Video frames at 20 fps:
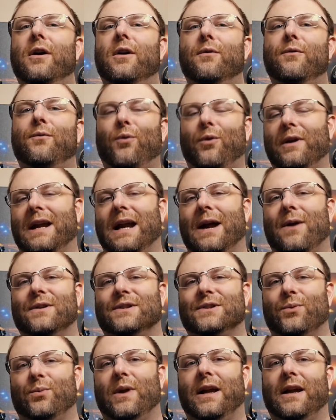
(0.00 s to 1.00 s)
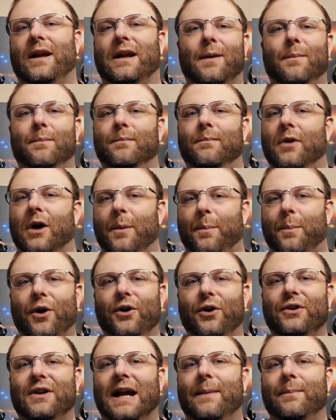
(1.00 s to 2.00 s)
40 hours a week. I'm a
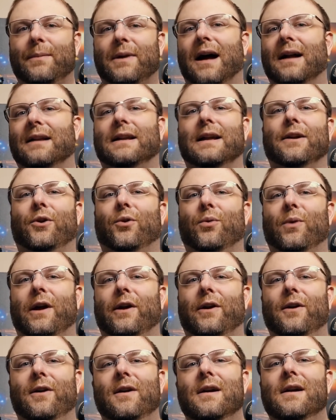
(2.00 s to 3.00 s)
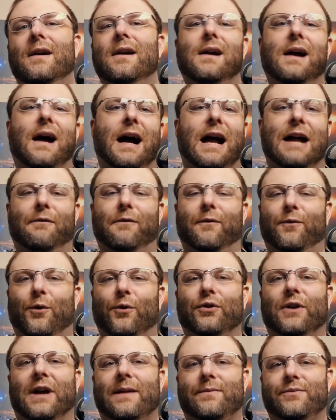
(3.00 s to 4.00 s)
part-time content creator. I have a
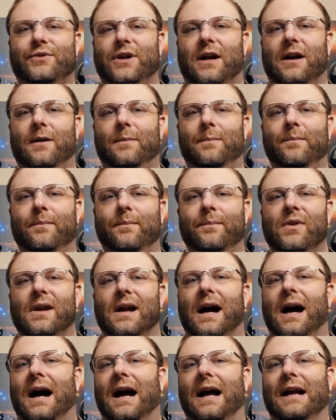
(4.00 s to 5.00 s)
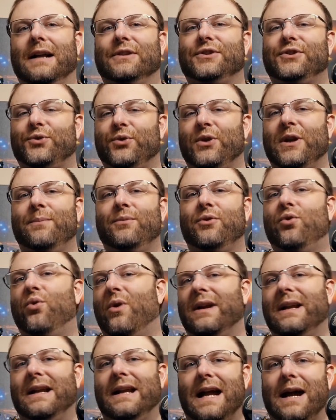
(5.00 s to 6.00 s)
full-time job. I stream
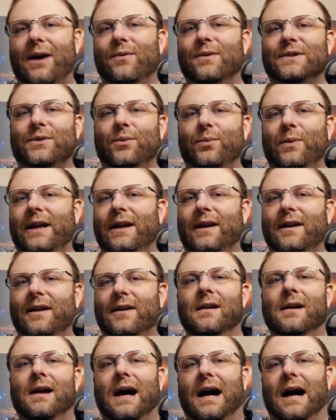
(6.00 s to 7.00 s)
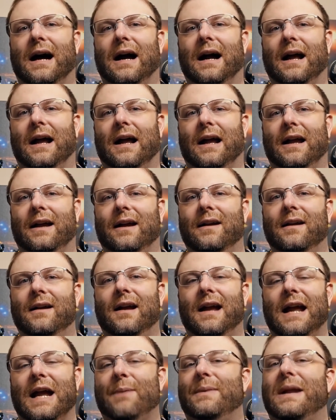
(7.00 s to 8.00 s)
20 hours a week. I
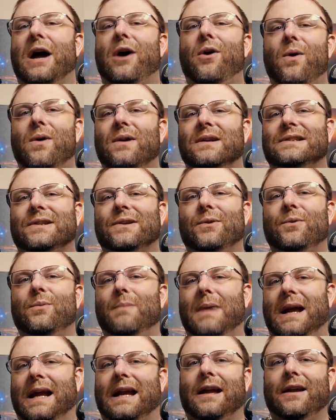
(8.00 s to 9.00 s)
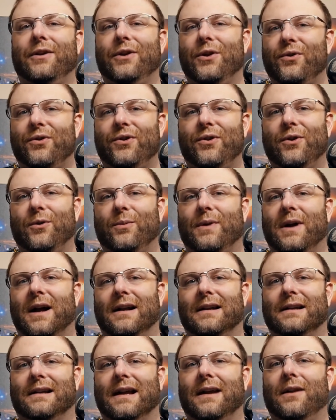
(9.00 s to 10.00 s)
am now also making YouTube
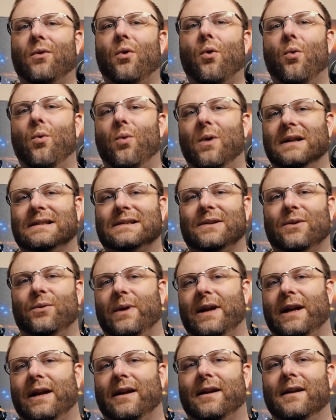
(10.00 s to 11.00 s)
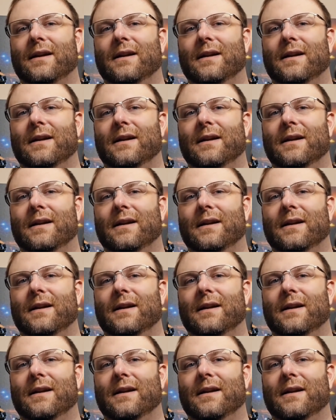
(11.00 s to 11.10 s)
content once a week.